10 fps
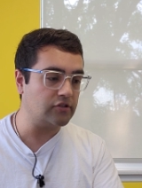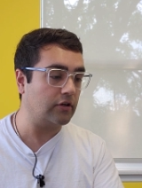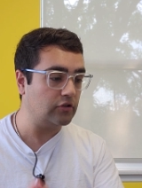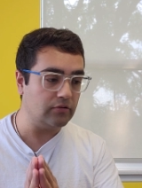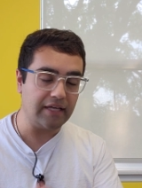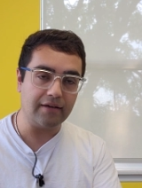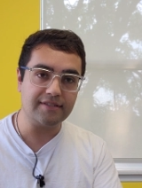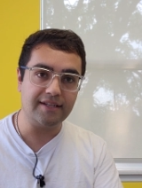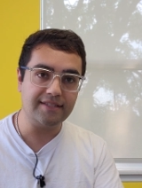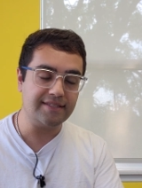sorry,
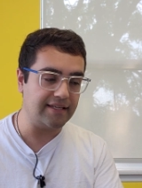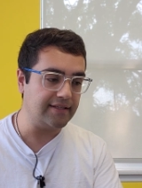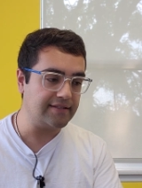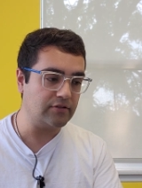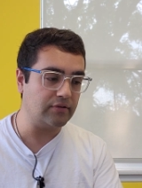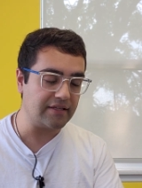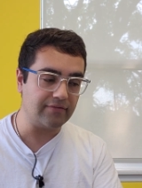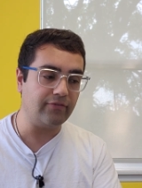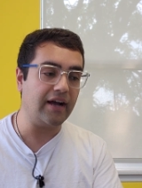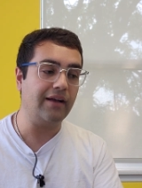2006,
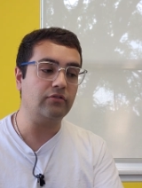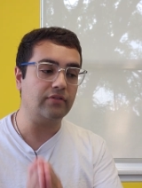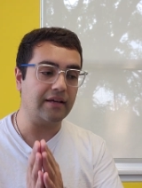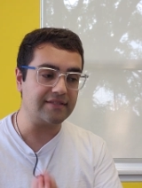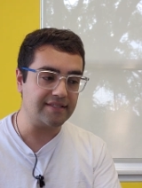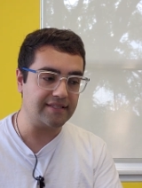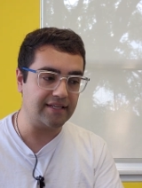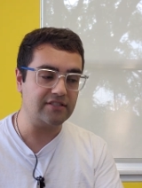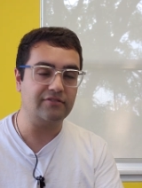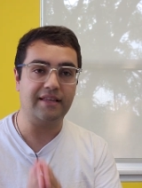2005,
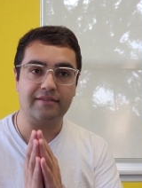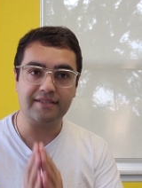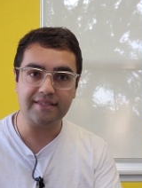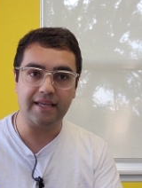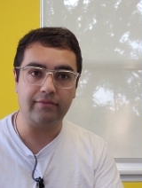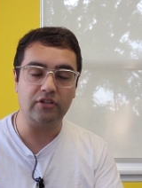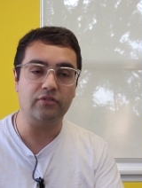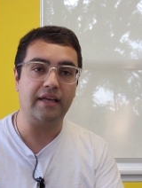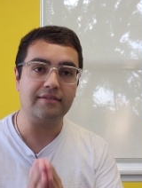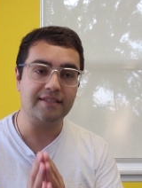2006, 2007,
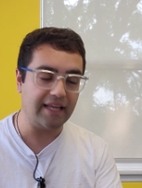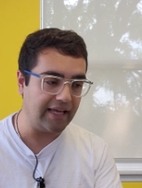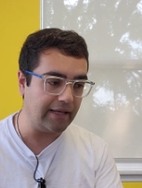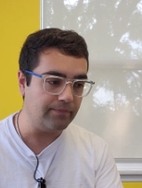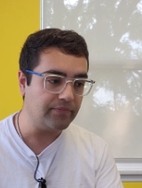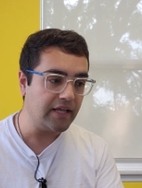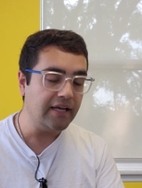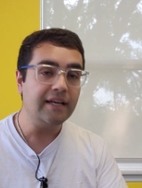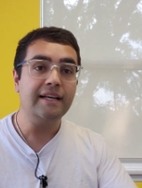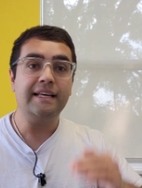2008.
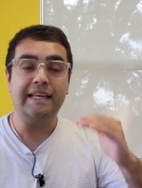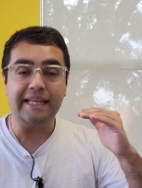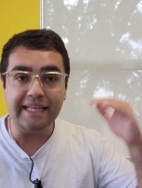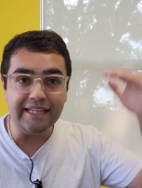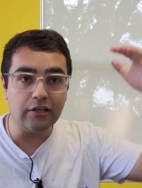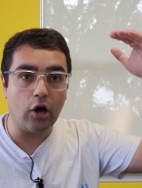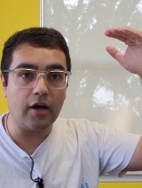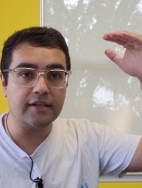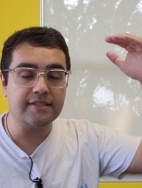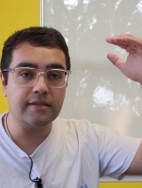
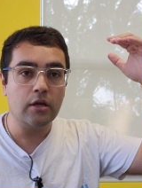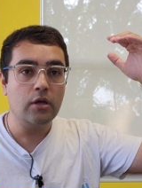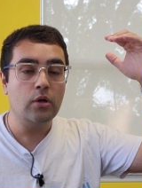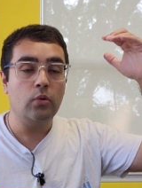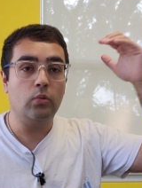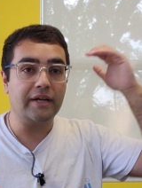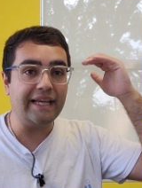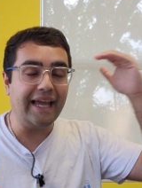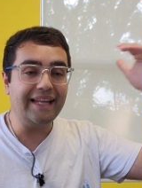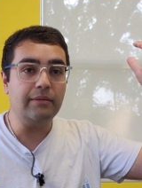HELOCs were
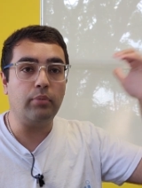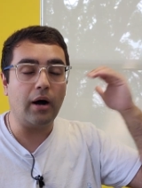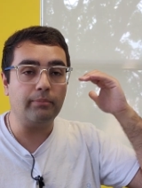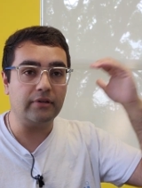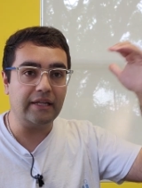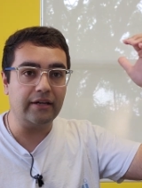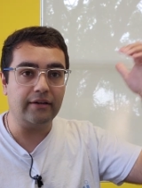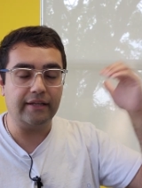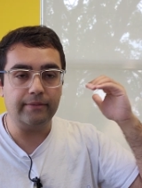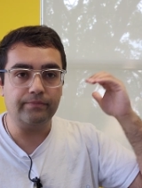gaining
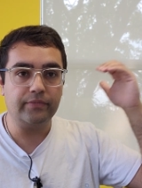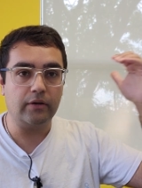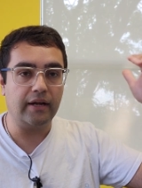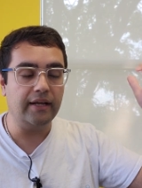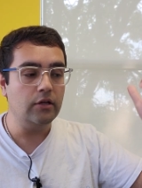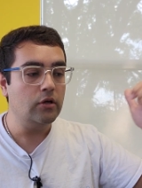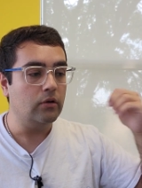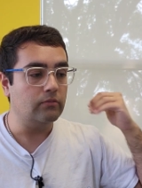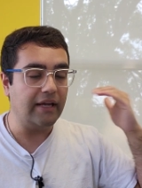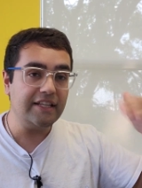popularity, right?
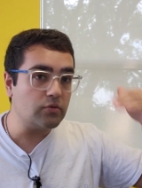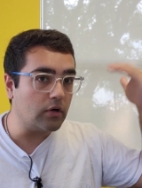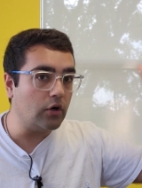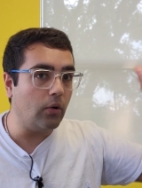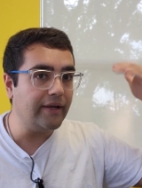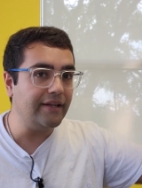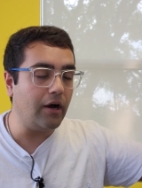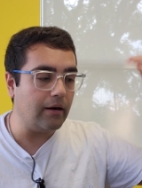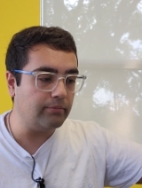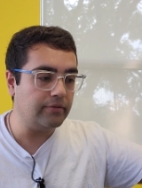Rates were going
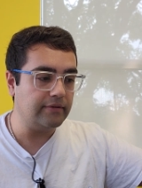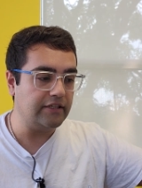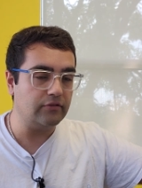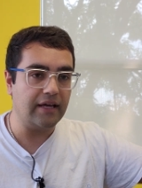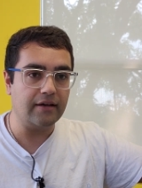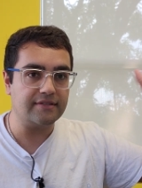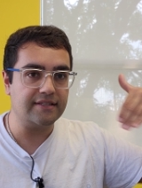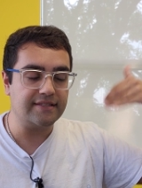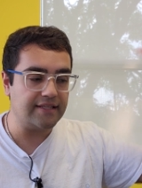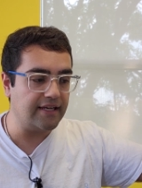up in
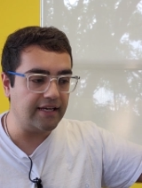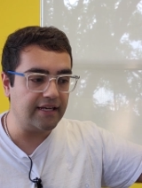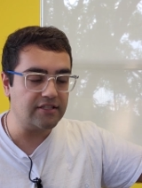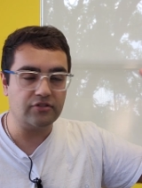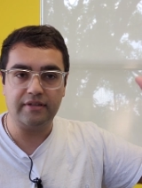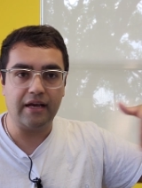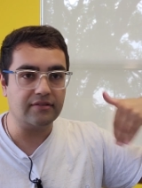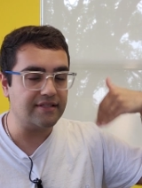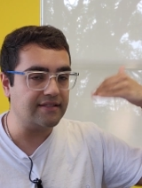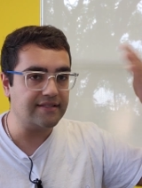2006,
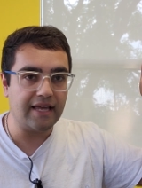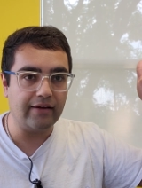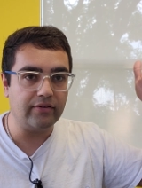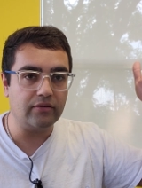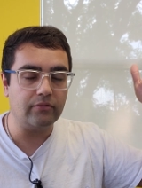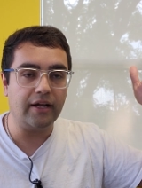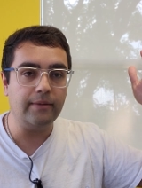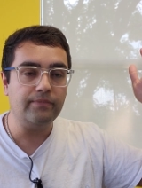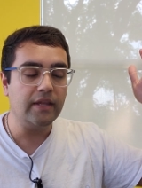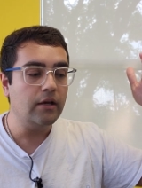2007,
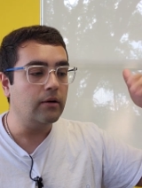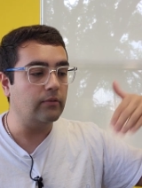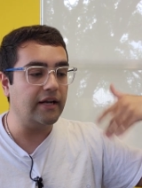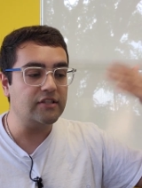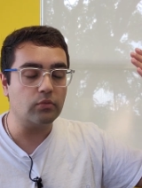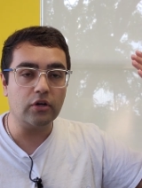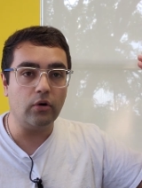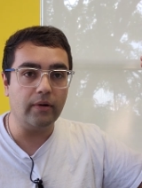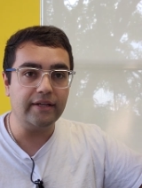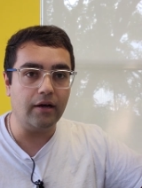right? Rates were
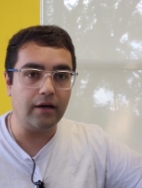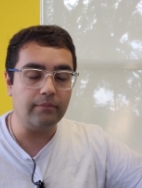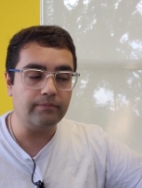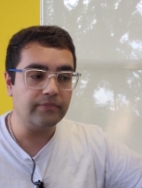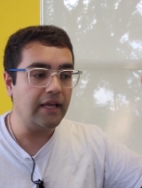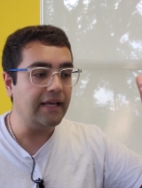going up.